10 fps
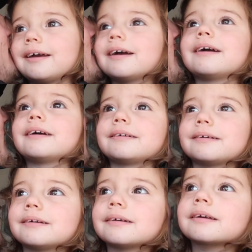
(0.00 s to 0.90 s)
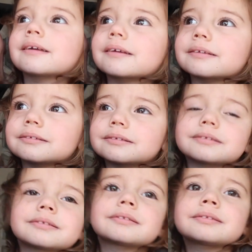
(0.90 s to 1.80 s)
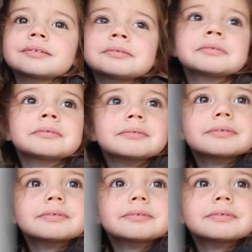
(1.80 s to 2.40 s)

Oh, but she's just woke up. She's like my